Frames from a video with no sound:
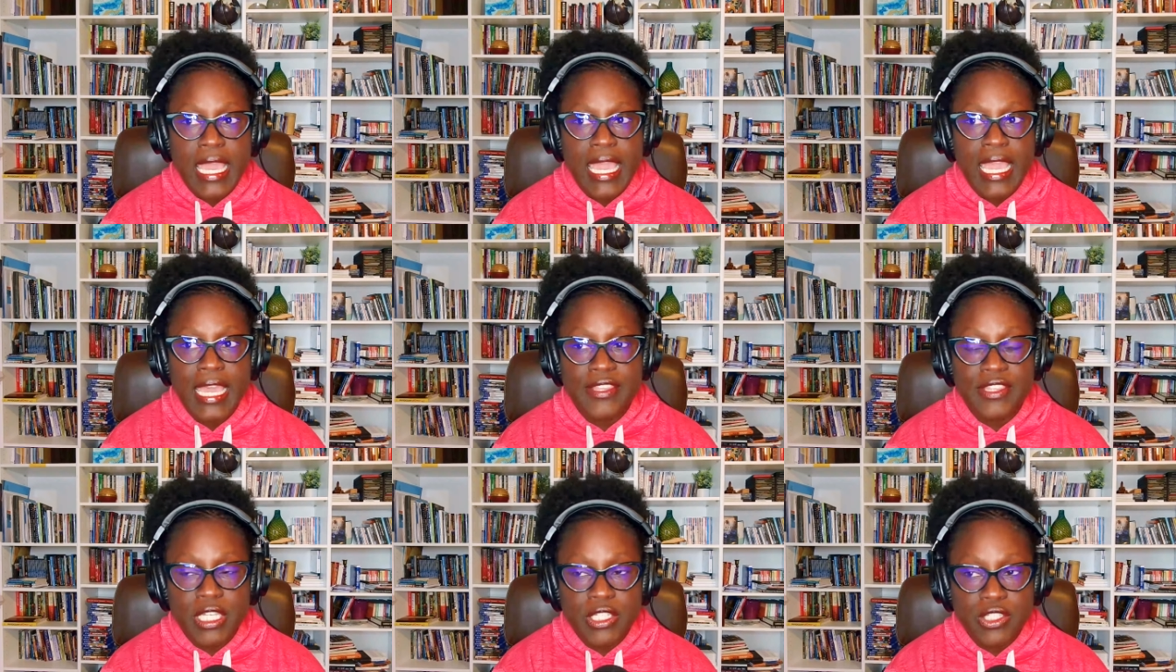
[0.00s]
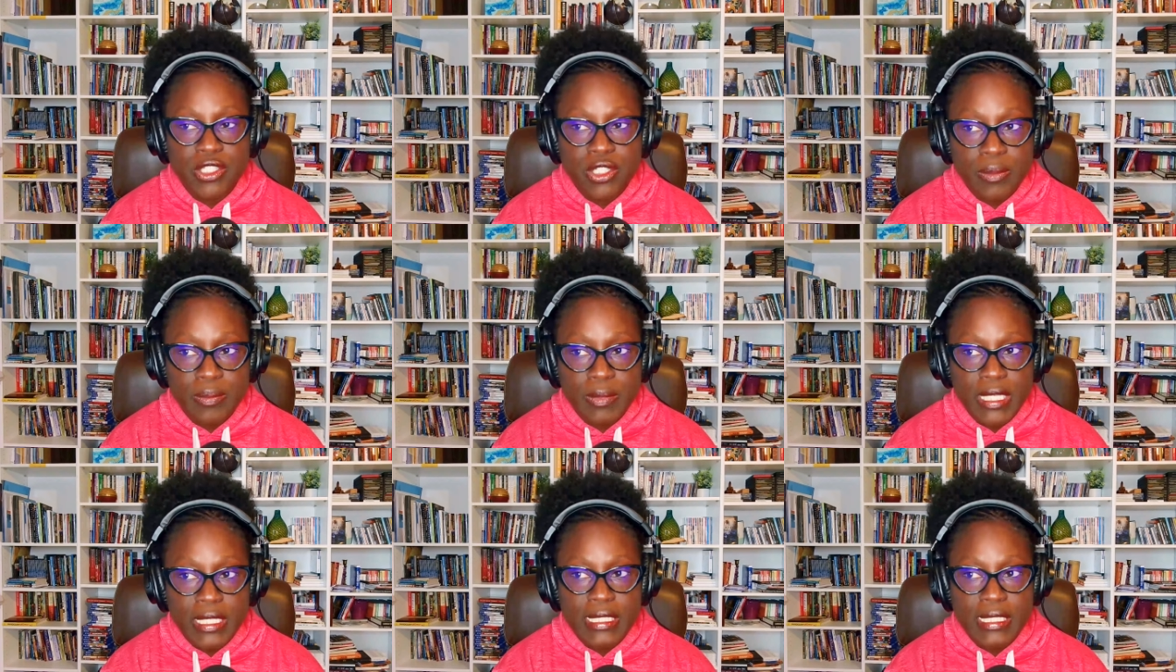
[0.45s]
and then
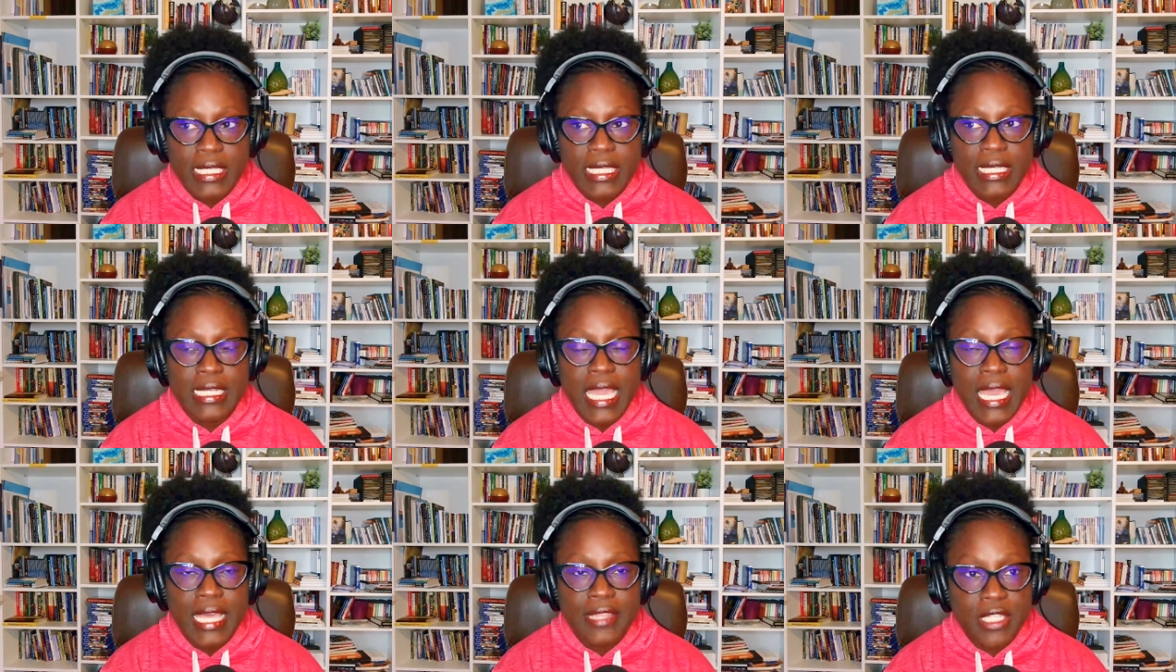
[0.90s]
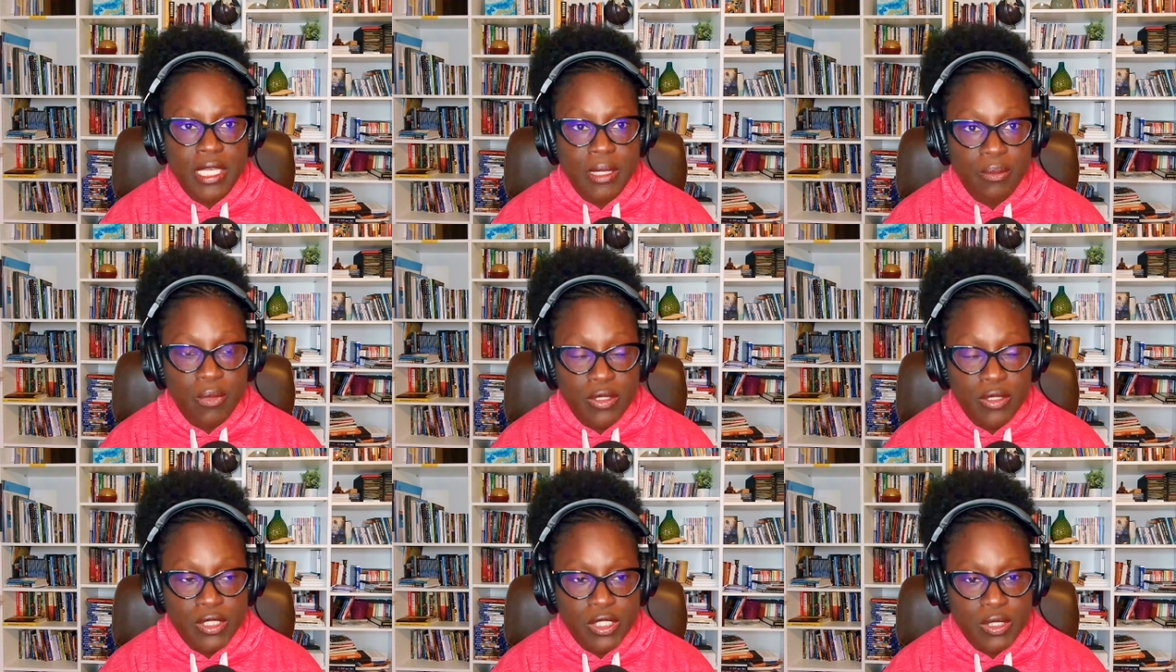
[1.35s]
your million, and
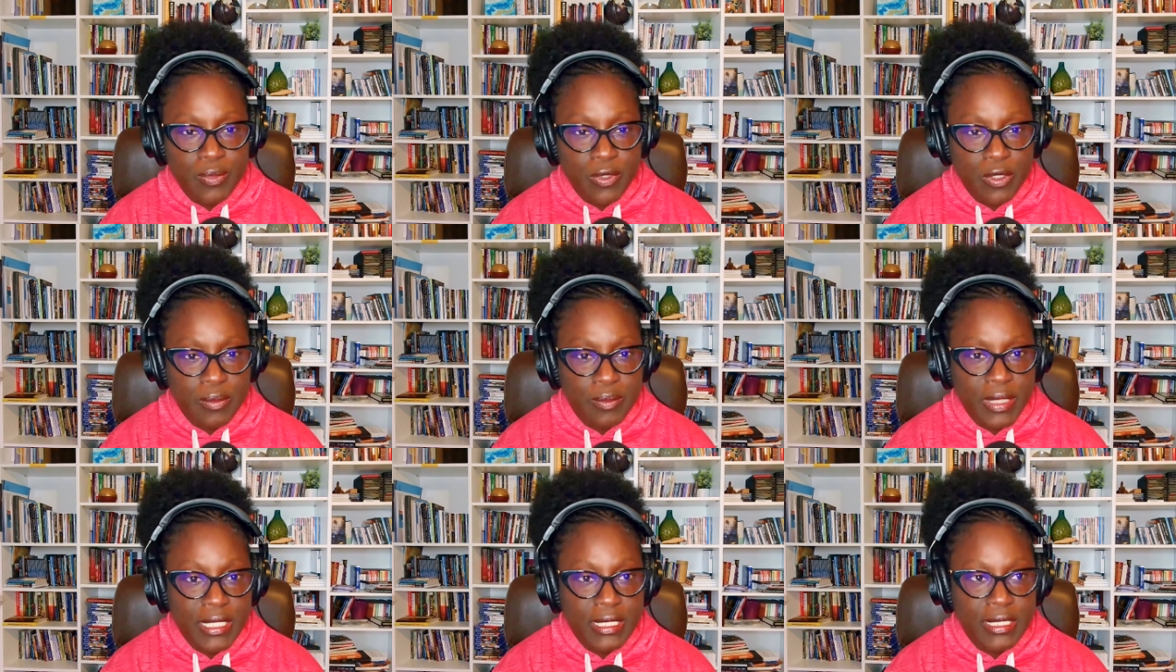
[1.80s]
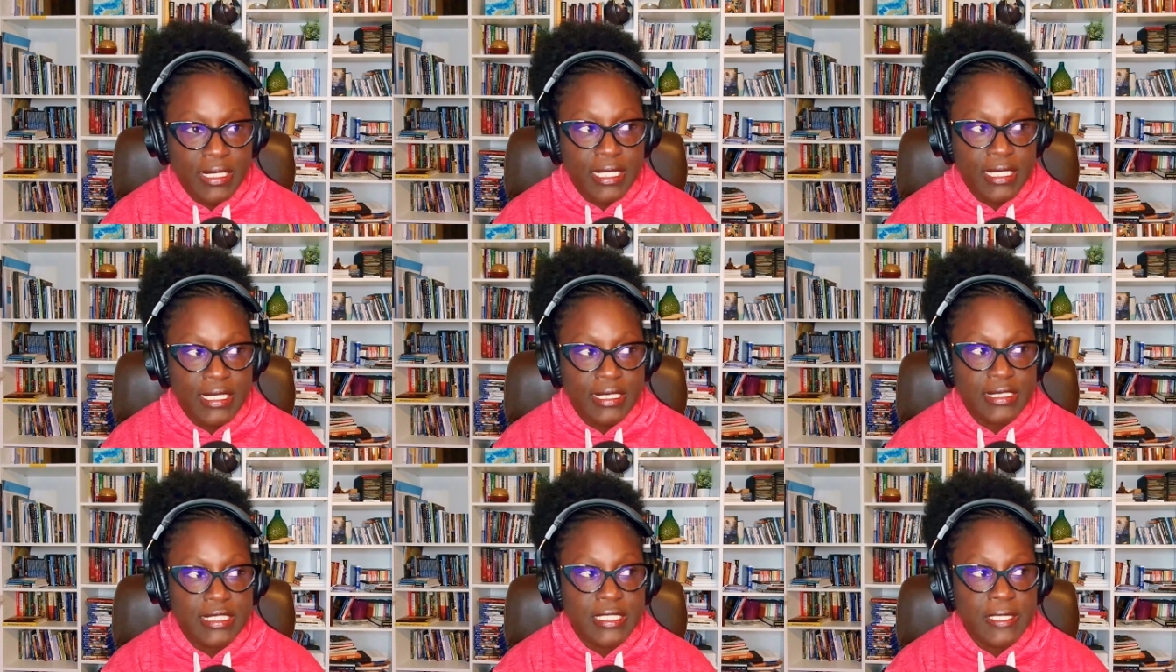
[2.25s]
then multiple
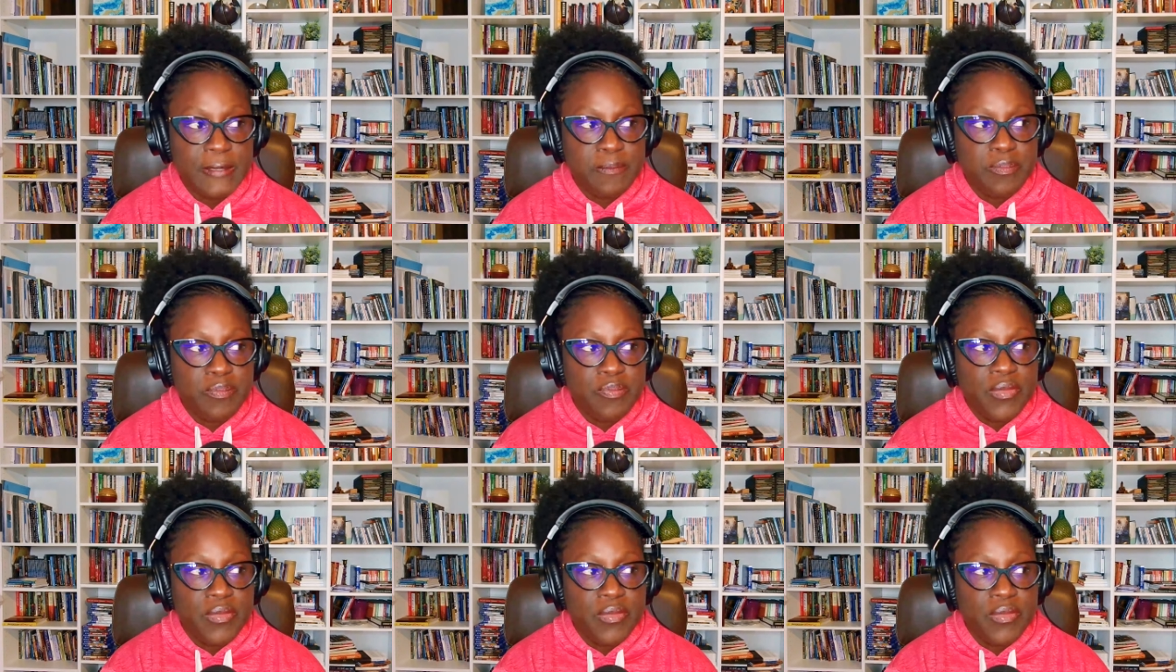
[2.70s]
millions.